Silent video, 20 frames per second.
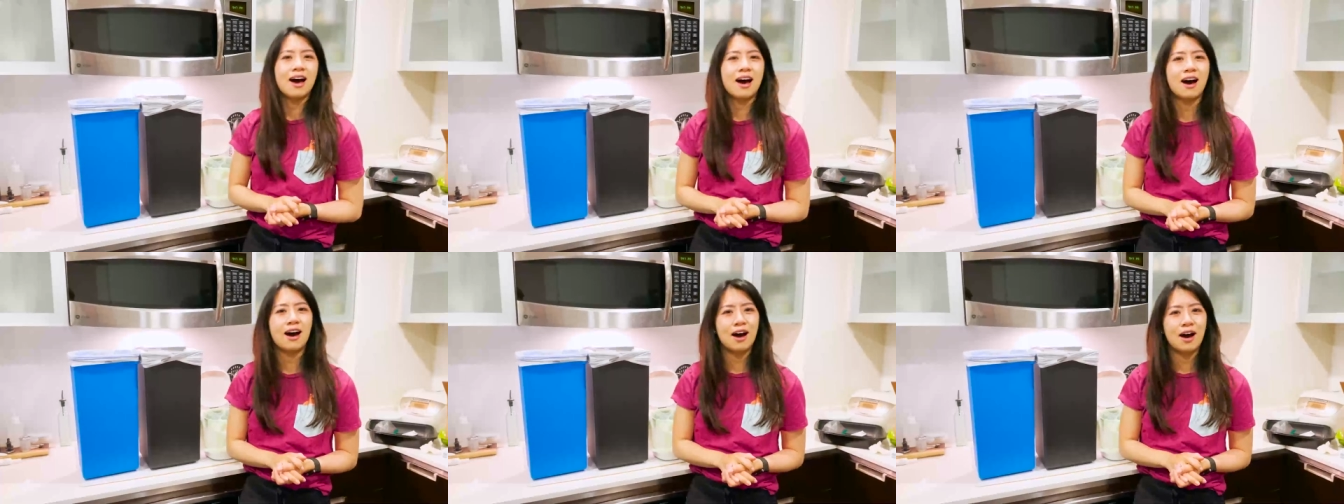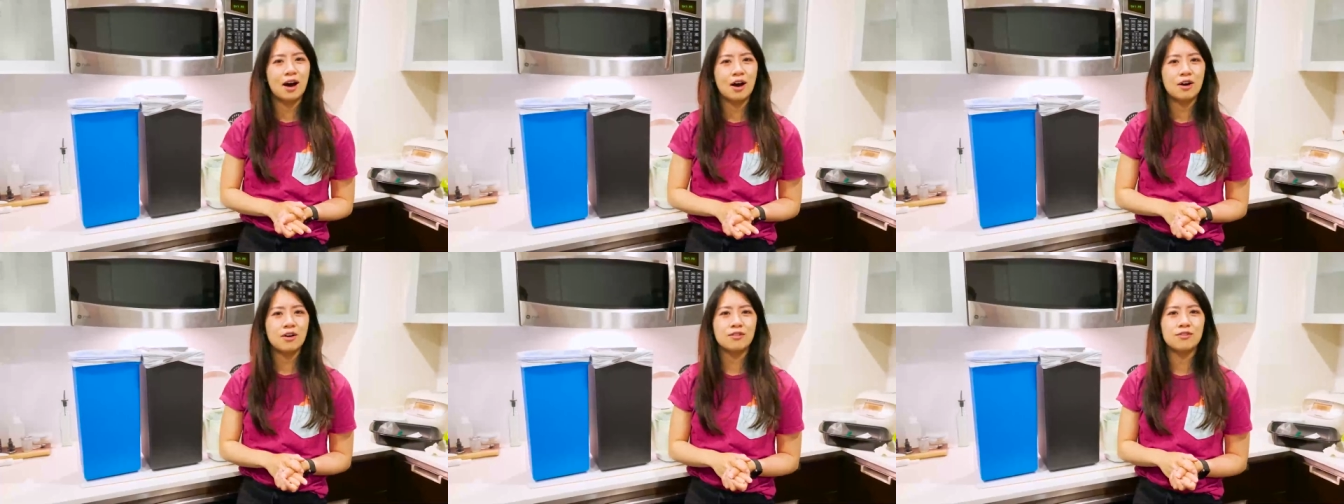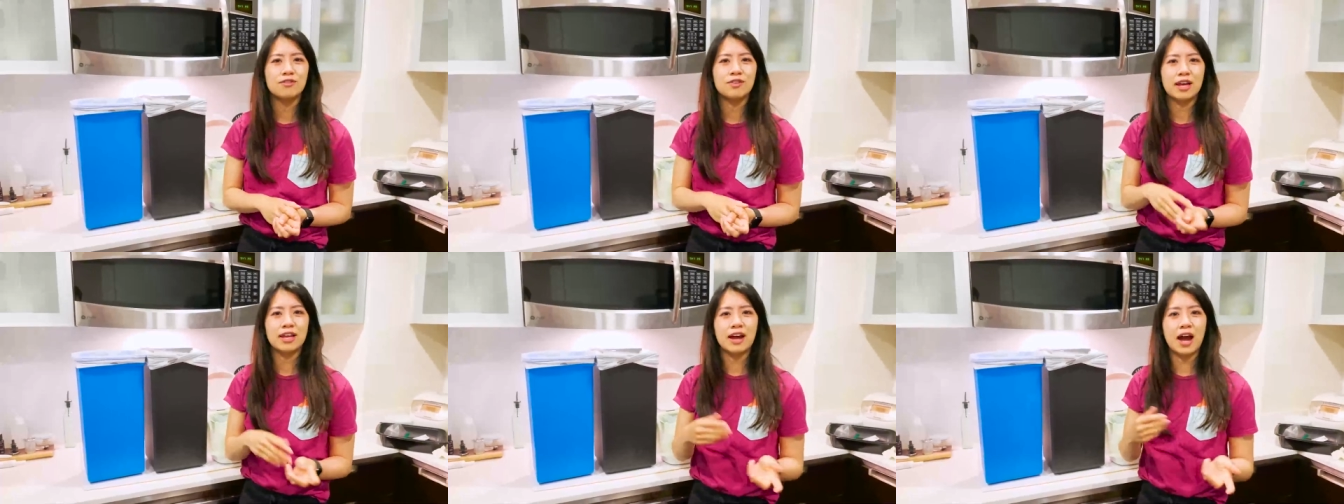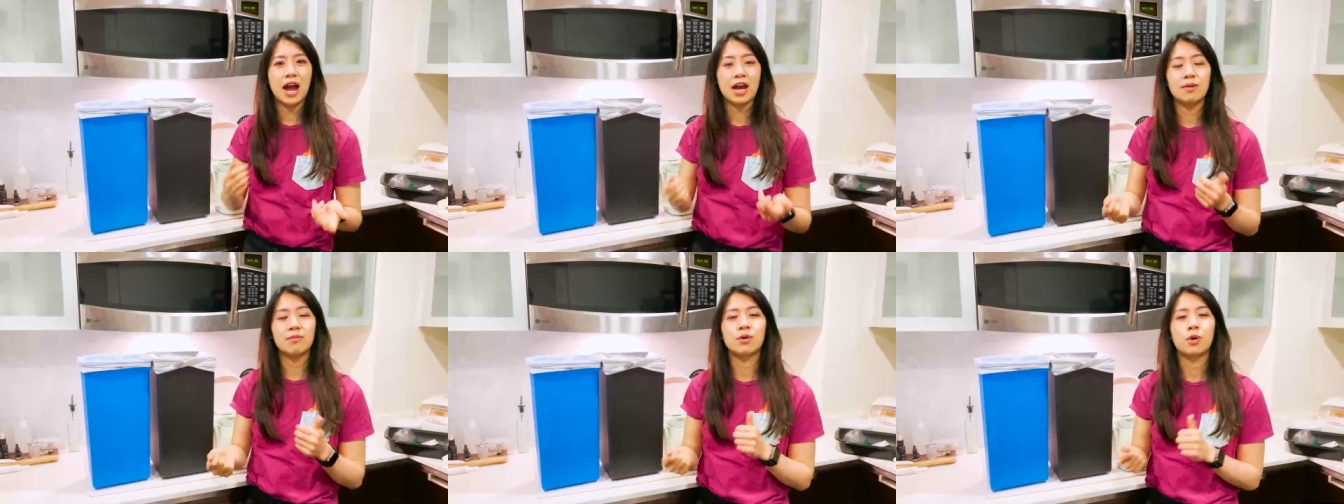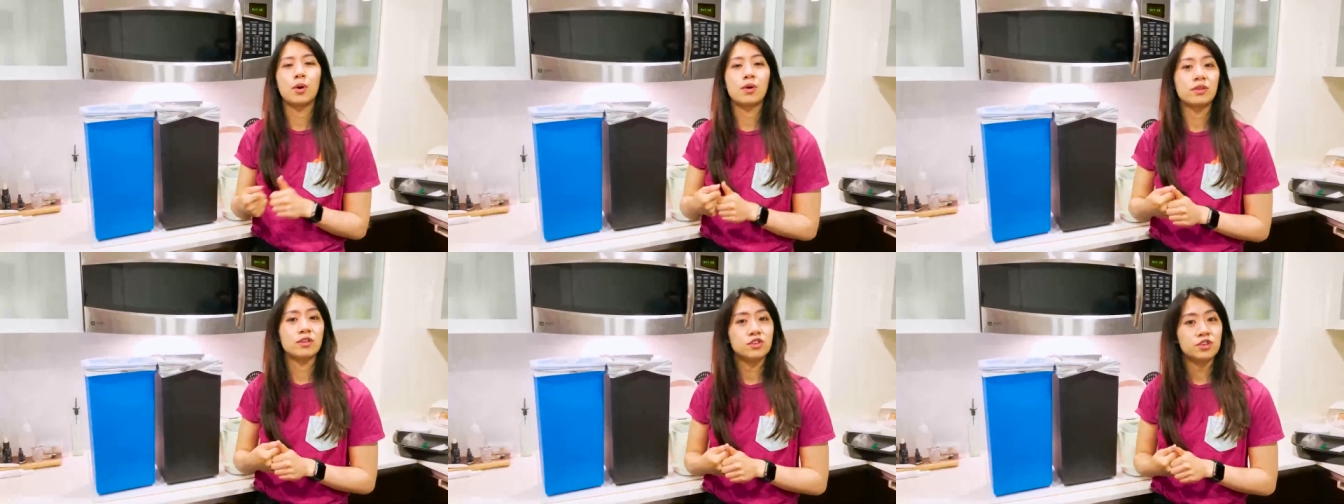of an item
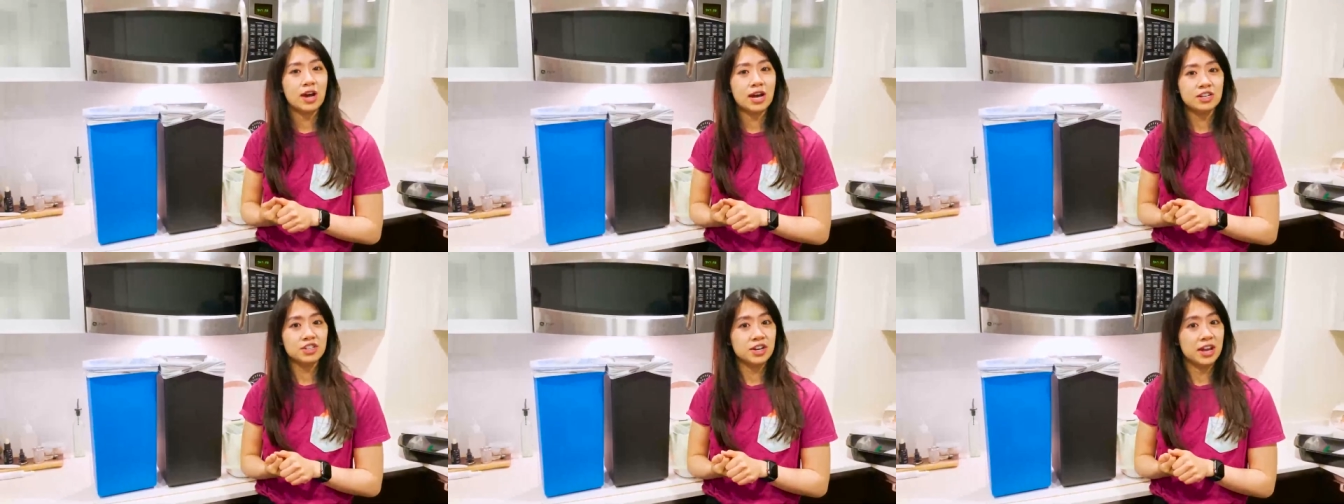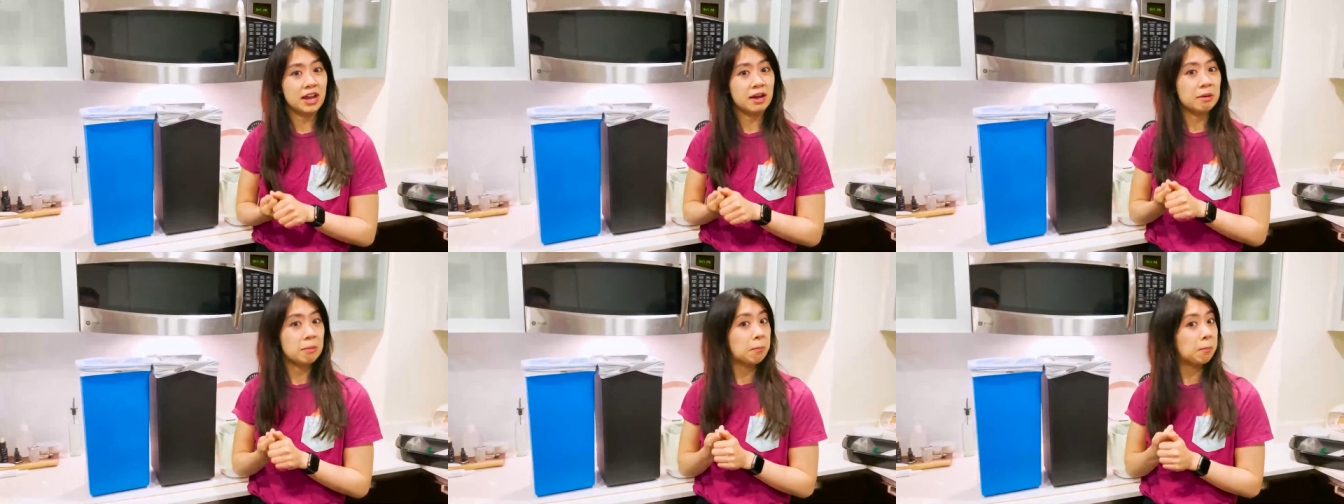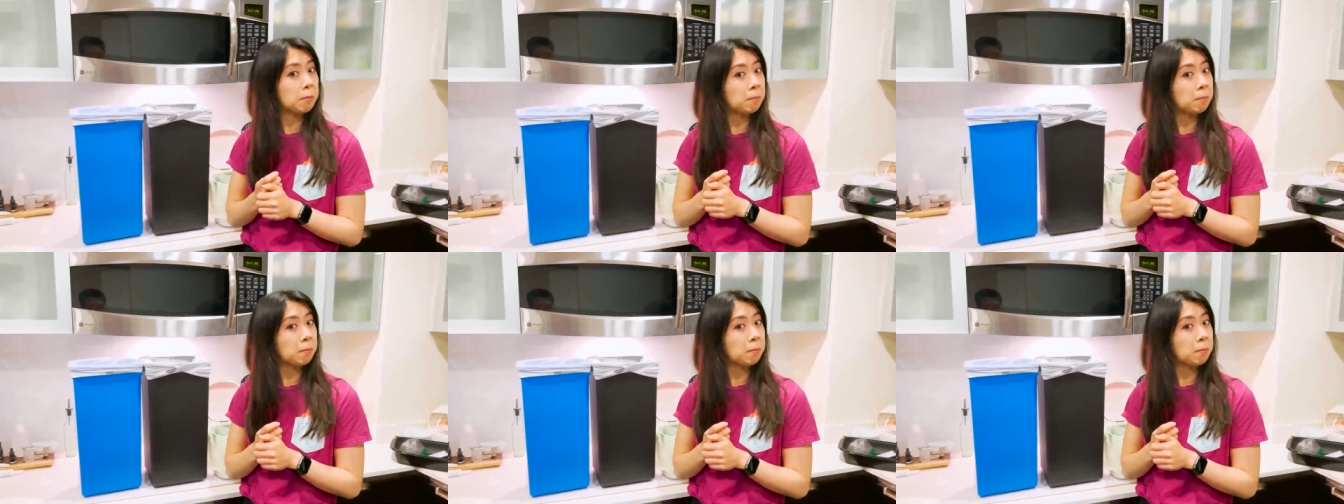going in the trash can.